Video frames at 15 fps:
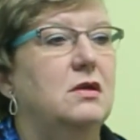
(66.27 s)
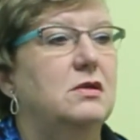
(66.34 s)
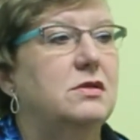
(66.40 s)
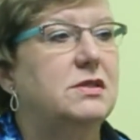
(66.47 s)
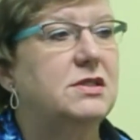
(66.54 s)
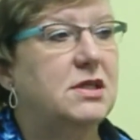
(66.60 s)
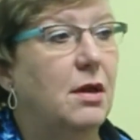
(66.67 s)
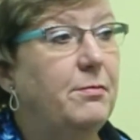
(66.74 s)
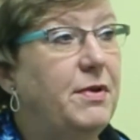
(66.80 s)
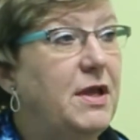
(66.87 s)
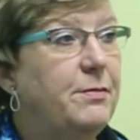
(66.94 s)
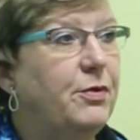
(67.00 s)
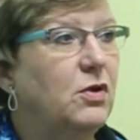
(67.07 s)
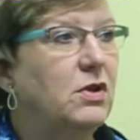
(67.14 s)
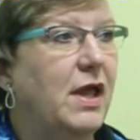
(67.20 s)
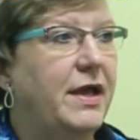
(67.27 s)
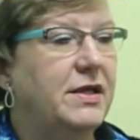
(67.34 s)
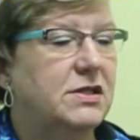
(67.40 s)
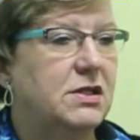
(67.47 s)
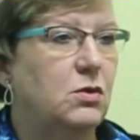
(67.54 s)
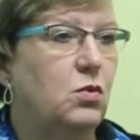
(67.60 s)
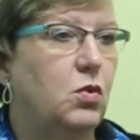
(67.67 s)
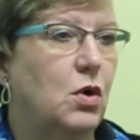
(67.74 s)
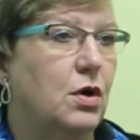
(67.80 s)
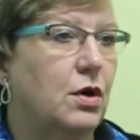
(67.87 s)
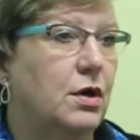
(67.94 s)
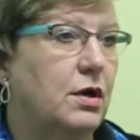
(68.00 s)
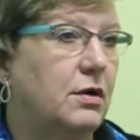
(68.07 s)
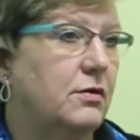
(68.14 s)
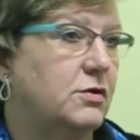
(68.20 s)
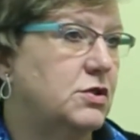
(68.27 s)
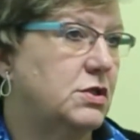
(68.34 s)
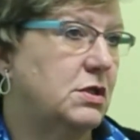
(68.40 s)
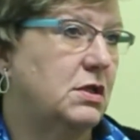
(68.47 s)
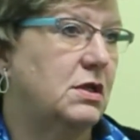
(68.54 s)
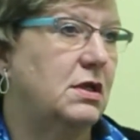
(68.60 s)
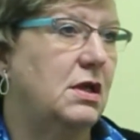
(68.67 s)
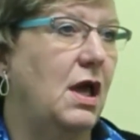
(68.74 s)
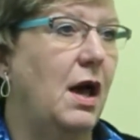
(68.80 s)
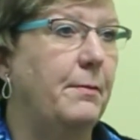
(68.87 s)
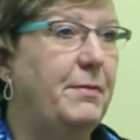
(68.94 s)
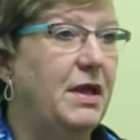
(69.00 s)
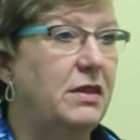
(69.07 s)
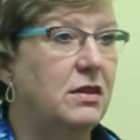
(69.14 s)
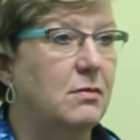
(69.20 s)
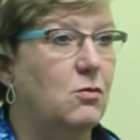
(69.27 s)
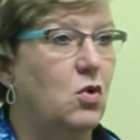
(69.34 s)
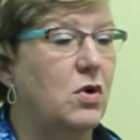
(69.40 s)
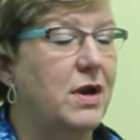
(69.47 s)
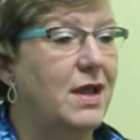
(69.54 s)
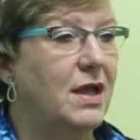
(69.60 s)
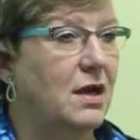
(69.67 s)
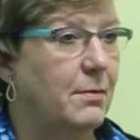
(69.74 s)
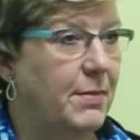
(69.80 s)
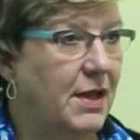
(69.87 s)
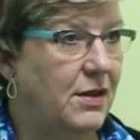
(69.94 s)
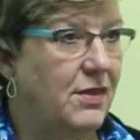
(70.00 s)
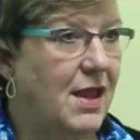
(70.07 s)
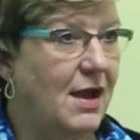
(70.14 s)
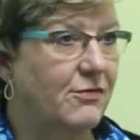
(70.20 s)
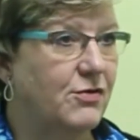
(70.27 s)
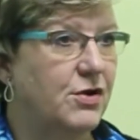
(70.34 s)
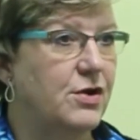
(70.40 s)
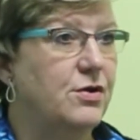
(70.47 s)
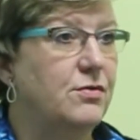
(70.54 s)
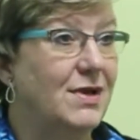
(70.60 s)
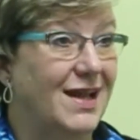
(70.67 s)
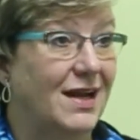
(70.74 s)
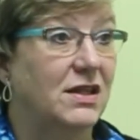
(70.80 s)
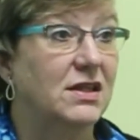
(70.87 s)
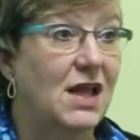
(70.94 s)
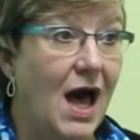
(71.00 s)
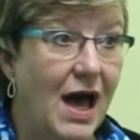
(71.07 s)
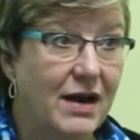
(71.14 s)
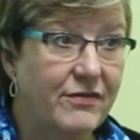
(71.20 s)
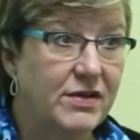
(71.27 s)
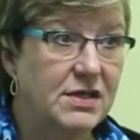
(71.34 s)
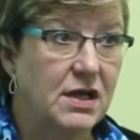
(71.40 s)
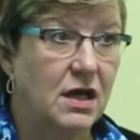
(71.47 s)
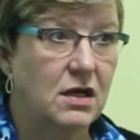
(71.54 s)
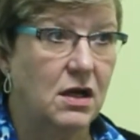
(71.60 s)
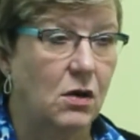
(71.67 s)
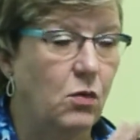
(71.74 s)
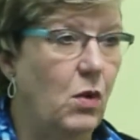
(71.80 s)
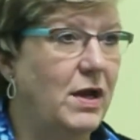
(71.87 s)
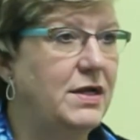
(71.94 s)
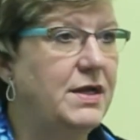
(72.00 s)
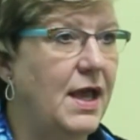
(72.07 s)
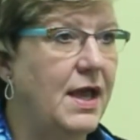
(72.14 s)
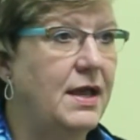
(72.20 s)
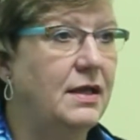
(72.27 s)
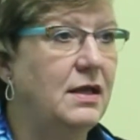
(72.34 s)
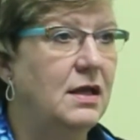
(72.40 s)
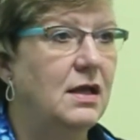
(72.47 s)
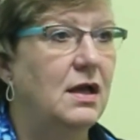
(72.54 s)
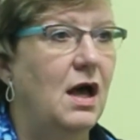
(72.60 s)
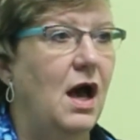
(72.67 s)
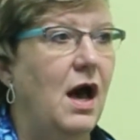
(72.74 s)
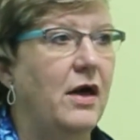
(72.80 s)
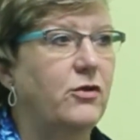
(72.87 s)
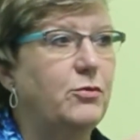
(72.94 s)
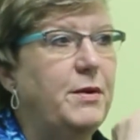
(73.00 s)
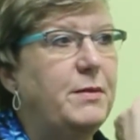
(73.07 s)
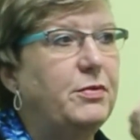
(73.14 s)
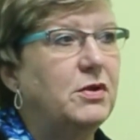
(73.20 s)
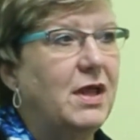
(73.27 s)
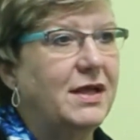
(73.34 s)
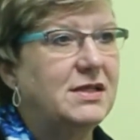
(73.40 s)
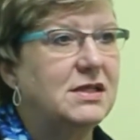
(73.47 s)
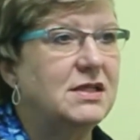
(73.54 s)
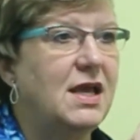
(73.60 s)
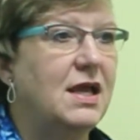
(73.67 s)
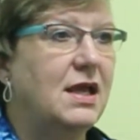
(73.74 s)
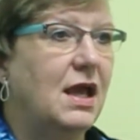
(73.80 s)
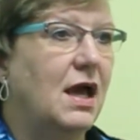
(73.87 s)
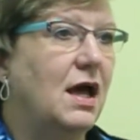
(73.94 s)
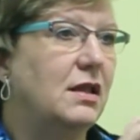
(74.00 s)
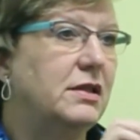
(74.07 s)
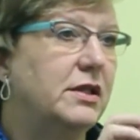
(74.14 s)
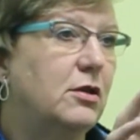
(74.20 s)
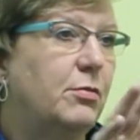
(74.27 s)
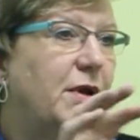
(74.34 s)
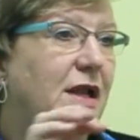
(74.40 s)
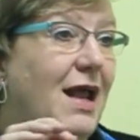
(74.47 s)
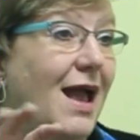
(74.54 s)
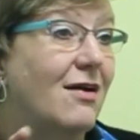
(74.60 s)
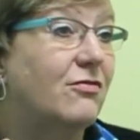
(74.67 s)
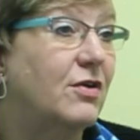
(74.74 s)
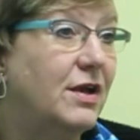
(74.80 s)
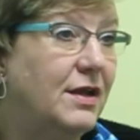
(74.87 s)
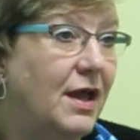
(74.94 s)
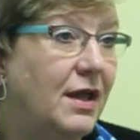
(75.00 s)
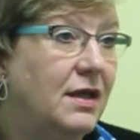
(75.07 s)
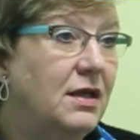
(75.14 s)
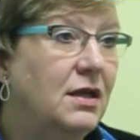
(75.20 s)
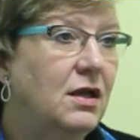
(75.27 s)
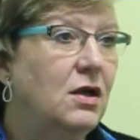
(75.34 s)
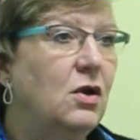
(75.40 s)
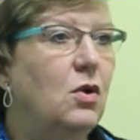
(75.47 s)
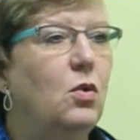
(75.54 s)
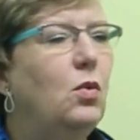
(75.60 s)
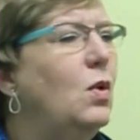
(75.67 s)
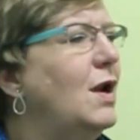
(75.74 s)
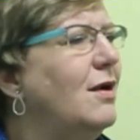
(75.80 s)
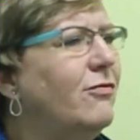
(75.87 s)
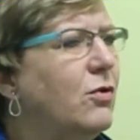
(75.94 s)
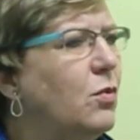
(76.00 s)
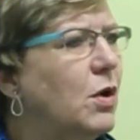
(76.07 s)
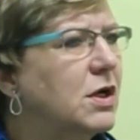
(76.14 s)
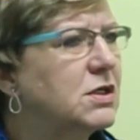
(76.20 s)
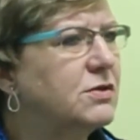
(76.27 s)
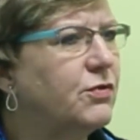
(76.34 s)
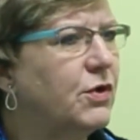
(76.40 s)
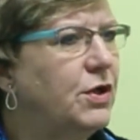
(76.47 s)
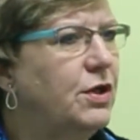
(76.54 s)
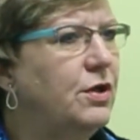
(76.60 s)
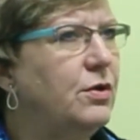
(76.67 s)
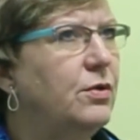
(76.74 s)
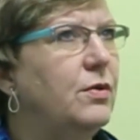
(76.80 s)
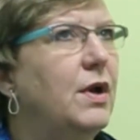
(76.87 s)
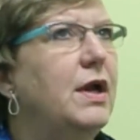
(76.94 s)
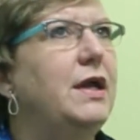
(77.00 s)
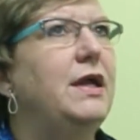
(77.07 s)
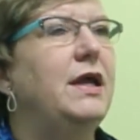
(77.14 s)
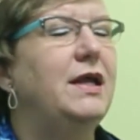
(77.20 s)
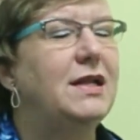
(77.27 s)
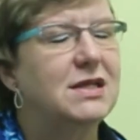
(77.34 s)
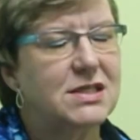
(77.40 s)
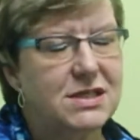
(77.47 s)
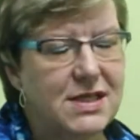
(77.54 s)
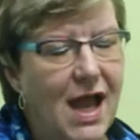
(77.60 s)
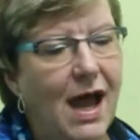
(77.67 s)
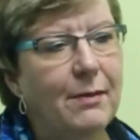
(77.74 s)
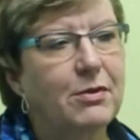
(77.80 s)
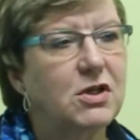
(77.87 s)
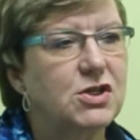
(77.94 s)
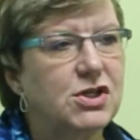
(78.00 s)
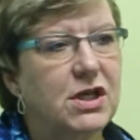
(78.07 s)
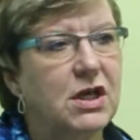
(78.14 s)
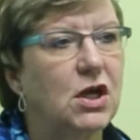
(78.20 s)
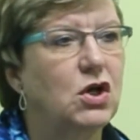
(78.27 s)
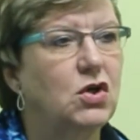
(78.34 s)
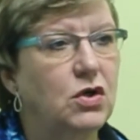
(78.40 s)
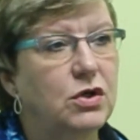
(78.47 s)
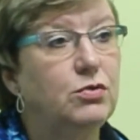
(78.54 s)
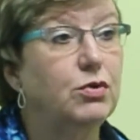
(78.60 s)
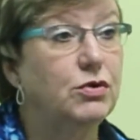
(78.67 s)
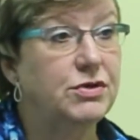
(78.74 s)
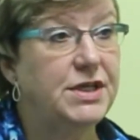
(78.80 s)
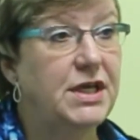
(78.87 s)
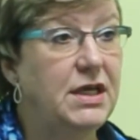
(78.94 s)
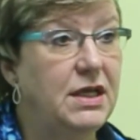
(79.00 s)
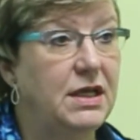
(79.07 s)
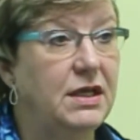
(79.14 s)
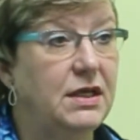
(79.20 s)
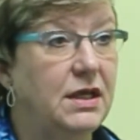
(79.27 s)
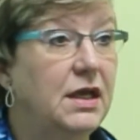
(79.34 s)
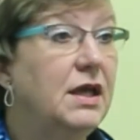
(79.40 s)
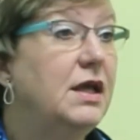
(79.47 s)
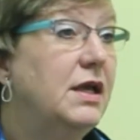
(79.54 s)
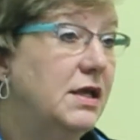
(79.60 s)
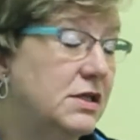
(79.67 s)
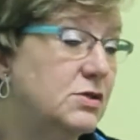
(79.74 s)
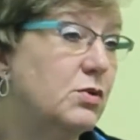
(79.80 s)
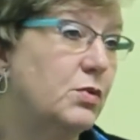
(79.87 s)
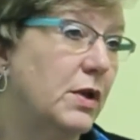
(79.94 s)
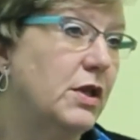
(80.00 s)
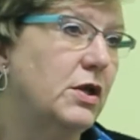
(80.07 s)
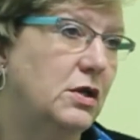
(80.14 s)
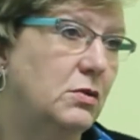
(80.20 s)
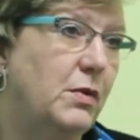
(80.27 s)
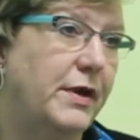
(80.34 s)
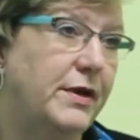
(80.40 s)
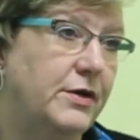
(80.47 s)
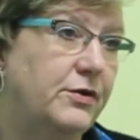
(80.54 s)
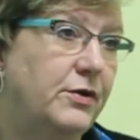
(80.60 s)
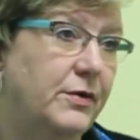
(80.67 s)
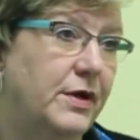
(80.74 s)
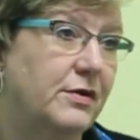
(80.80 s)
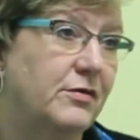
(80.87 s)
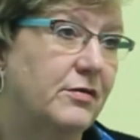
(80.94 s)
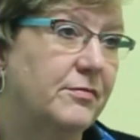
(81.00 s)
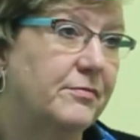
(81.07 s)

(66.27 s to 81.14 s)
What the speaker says: Some people like to work a bit in the morning and a bit in the afternoon, get a lot of it done on one day. Other people like to take a little bit every day. Whatever works for you in establishing a good routine is a really good way to do it.